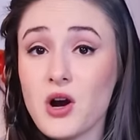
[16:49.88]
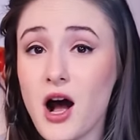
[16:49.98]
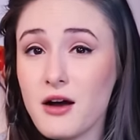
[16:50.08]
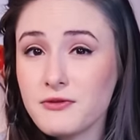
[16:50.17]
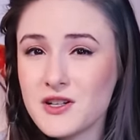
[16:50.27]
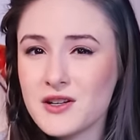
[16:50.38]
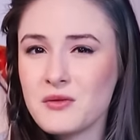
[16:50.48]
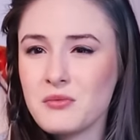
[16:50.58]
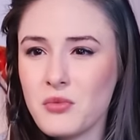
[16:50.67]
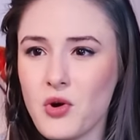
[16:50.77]
were
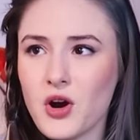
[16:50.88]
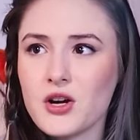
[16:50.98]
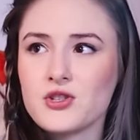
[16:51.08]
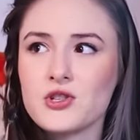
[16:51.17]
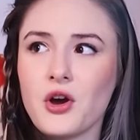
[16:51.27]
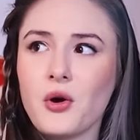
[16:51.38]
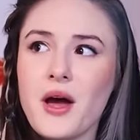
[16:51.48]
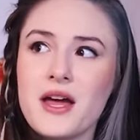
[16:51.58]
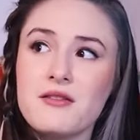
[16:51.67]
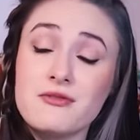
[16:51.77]
often more so
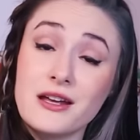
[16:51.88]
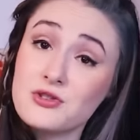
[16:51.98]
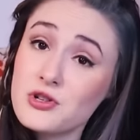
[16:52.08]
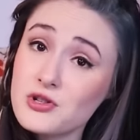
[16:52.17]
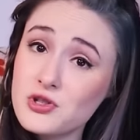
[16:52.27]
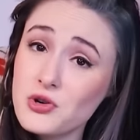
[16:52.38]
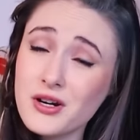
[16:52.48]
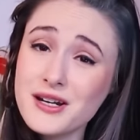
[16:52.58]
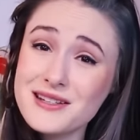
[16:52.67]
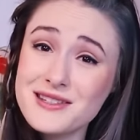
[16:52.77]
adventure
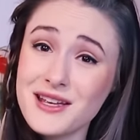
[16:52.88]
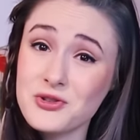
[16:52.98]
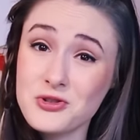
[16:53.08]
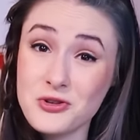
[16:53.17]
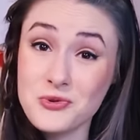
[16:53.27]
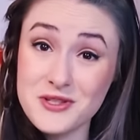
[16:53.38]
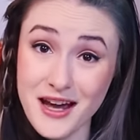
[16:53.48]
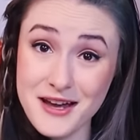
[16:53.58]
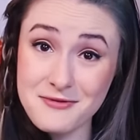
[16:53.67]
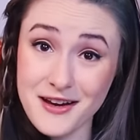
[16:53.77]
stories than true
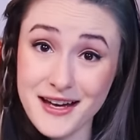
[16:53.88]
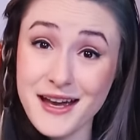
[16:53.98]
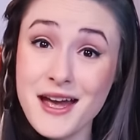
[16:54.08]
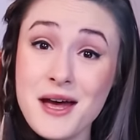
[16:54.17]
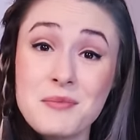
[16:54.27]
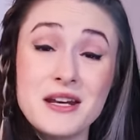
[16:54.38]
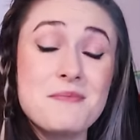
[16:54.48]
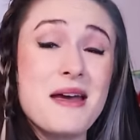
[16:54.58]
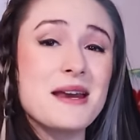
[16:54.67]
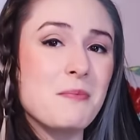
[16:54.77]
sci-fi, but
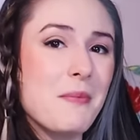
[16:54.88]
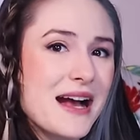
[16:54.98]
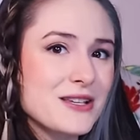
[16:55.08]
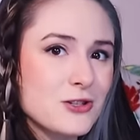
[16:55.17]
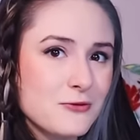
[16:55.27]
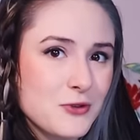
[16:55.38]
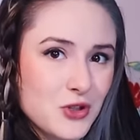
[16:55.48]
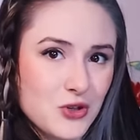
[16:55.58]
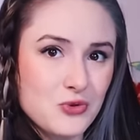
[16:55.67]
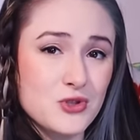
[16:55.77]
he made
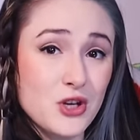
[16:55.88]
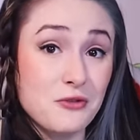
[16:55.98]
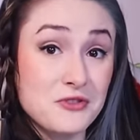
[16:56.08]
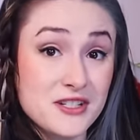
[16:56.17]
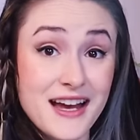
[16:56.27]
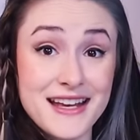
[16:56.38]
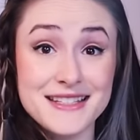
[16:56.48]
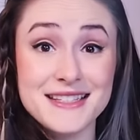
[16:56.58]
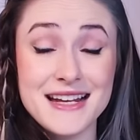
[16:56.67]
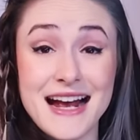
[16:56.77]
masterful use of
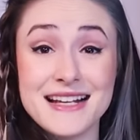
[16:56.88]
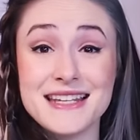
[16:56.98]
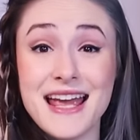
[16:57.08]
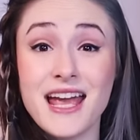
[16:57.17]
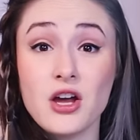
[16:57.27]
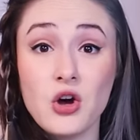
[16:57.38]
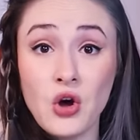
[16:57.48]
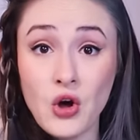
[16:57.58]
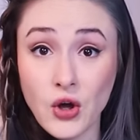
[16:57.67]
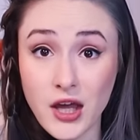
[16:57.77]
science as a
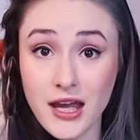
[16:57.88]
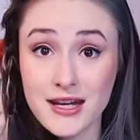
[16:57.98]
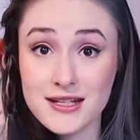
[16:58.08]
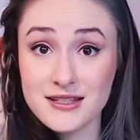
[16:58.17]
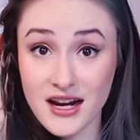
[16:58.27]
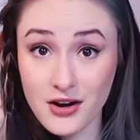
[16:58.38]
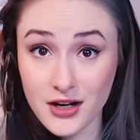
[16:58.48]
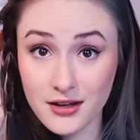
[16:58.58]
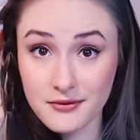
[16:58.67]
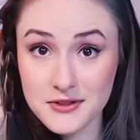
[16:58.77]
hook in his
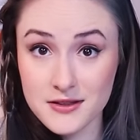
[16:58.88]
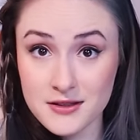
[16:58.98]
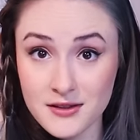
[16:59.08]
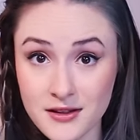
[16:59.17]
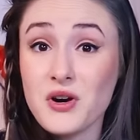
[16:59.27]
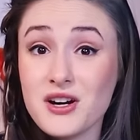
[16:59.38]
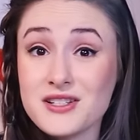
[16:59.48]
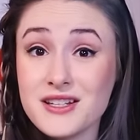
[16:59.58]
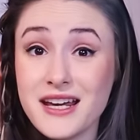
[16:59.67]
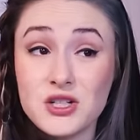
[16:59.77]
narratives. His
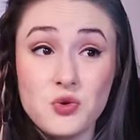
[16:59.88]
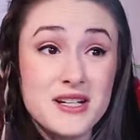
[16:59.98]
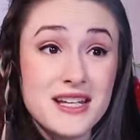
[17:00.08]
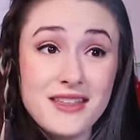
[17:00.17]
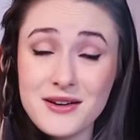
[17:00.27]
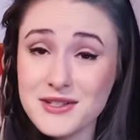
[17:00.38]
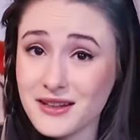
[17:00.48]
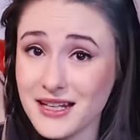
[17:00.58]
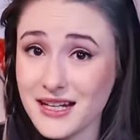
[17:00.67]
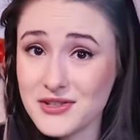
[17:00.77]
works like
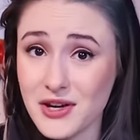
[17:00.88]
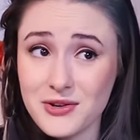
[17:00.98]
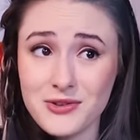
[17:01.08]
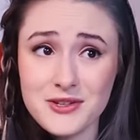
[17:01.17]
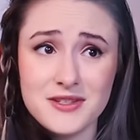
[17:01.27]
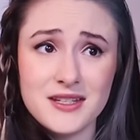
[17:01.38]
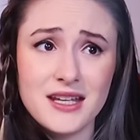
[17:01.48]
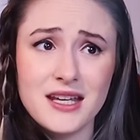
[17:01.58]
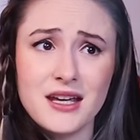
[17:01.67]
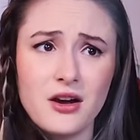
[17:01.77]
20,000 Leagues Under the
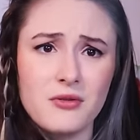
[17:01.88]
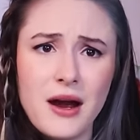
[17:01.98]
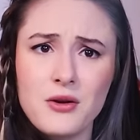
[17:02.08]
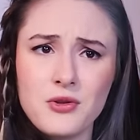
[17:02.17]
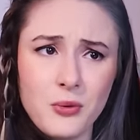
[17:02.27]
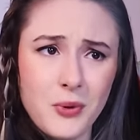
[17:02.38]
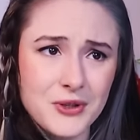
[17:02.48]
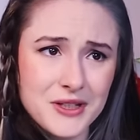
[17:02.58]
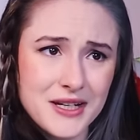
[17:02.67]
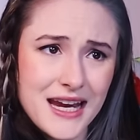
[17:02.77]
Sea, Around the
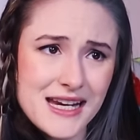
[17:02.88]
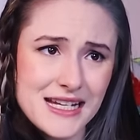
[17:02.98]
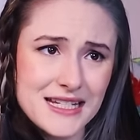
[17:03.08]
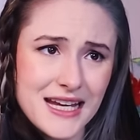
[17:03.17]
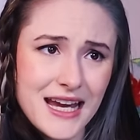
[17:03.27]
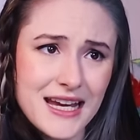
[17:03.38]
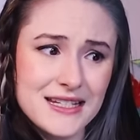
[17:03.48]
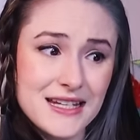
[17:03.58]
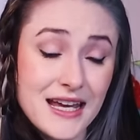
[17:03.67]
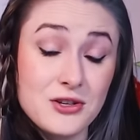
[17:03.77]
World in 80
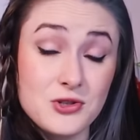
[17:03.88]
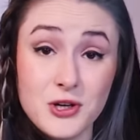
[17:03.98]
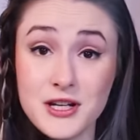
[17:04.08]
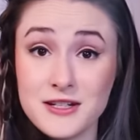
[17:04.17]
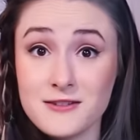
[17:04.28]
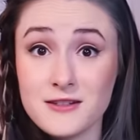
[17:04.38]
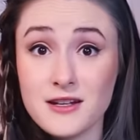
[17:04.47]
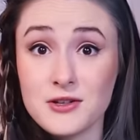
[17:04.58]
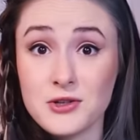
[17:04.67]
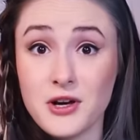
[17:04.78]
Days, and Journey to the
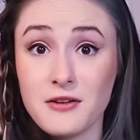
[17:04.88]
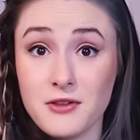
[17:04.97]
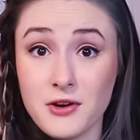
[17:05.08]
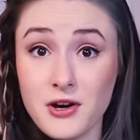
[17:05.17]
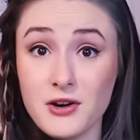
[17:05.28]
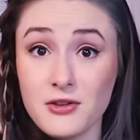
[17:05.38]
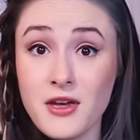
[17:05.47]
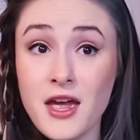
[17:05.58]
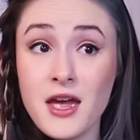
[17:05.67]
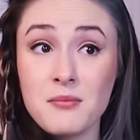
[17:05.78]
Center of the Earth
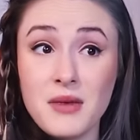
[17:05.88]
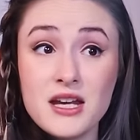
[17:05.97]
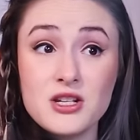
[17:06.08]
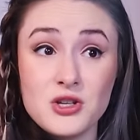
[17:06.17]
made